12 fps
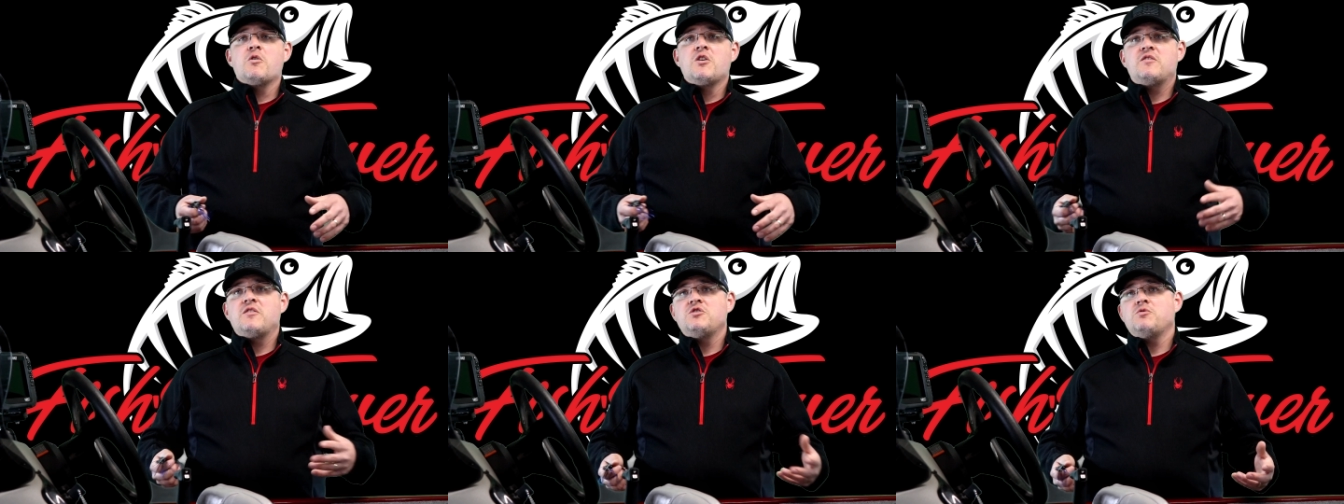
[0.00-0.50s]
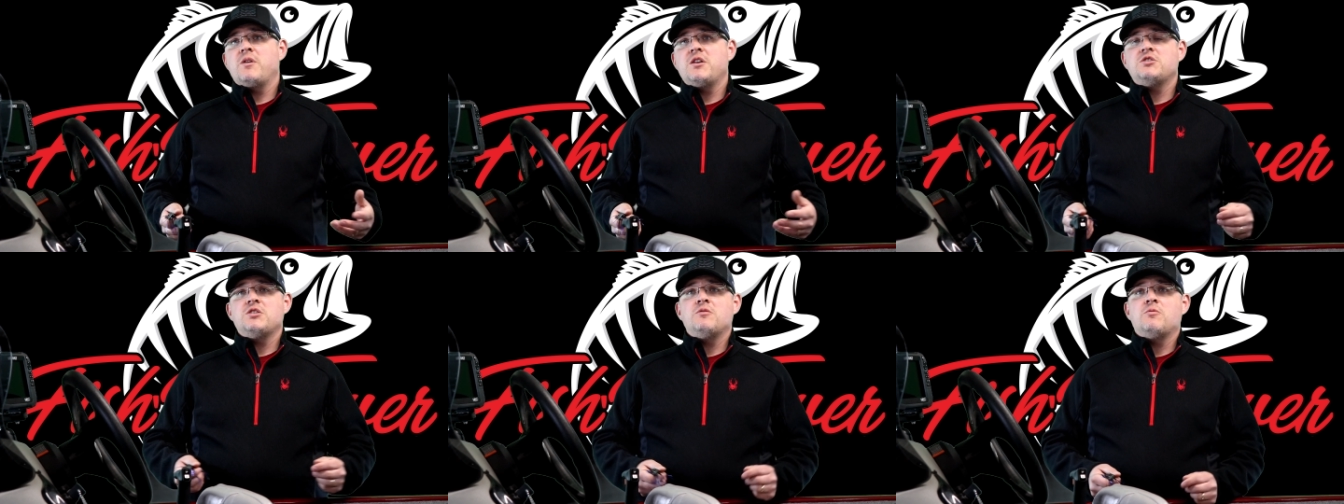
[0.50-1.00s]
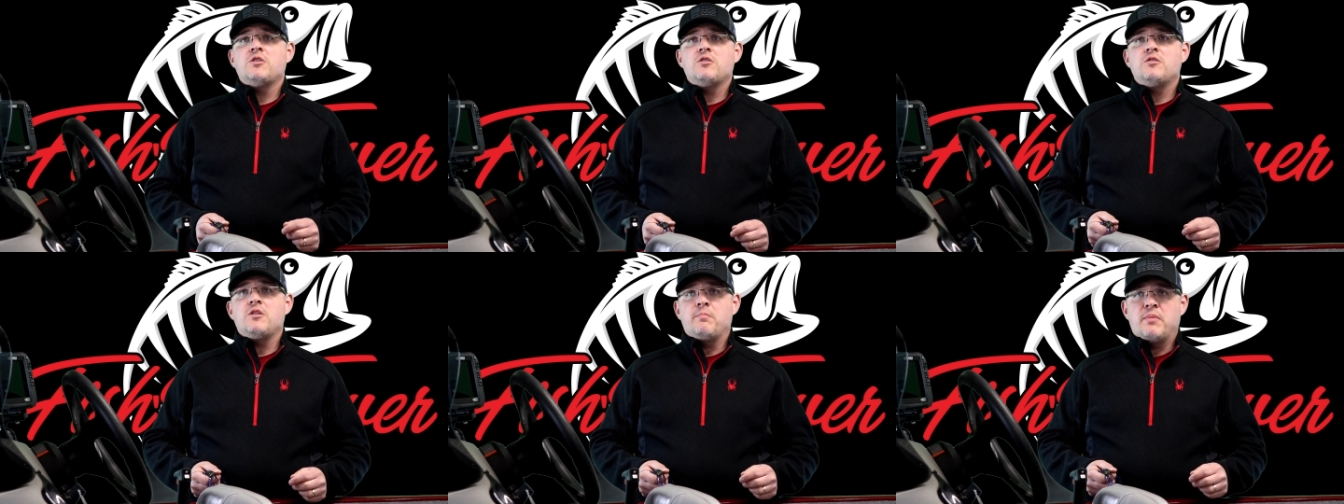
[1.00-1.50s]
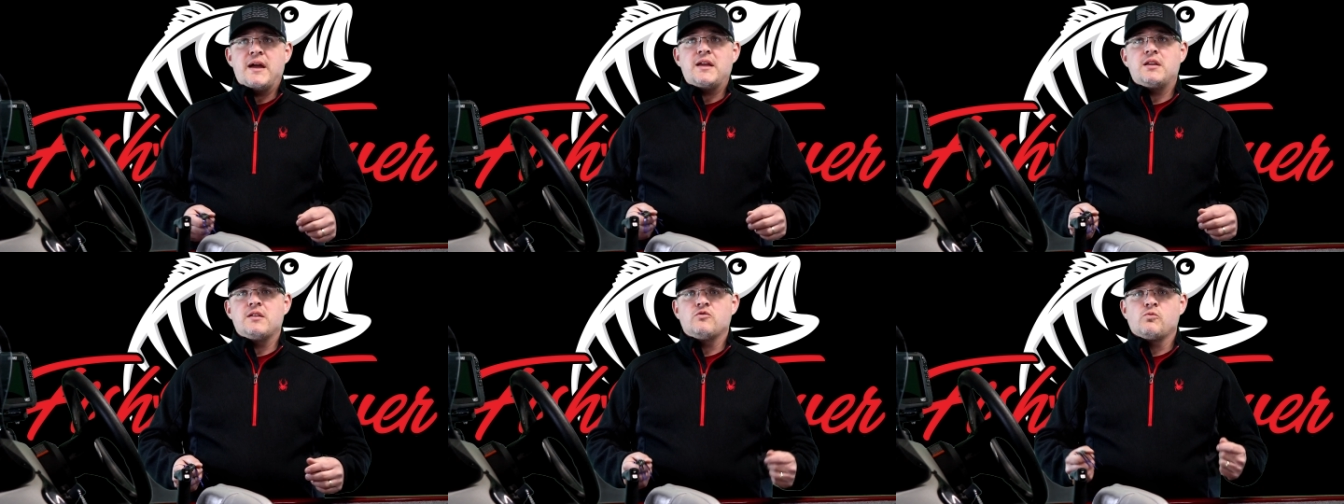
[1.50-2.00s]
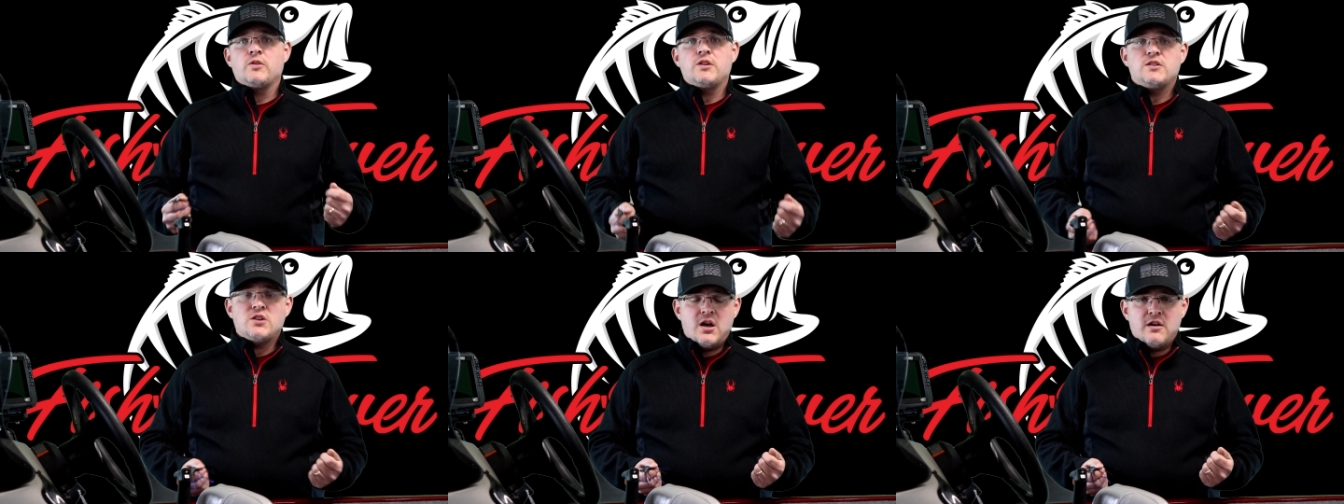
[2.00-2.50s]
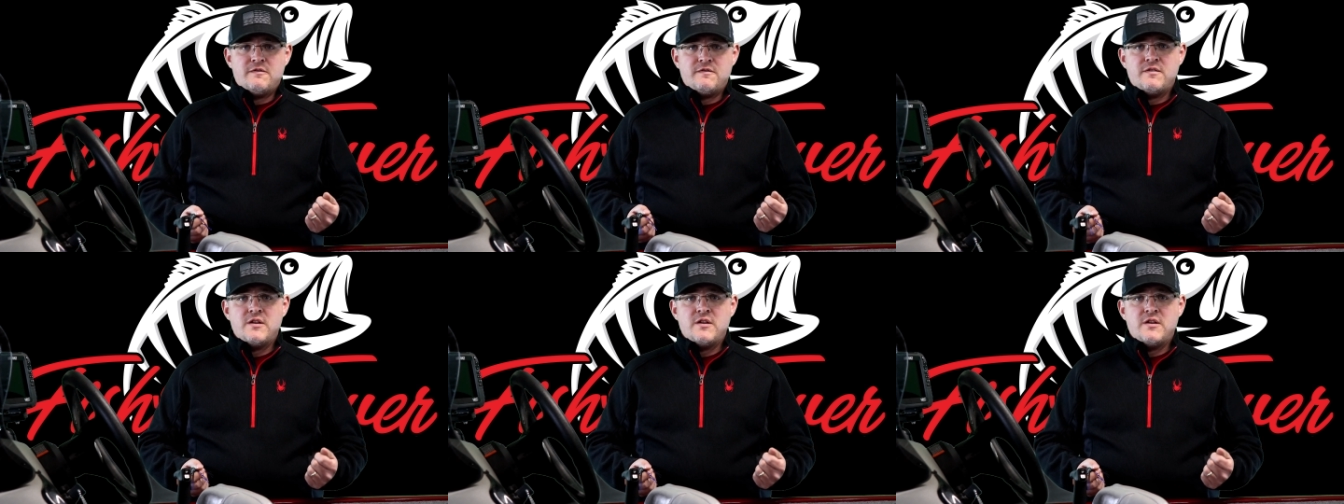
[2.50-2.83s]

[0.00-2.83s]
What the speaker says: in a situation where the bite is really tough,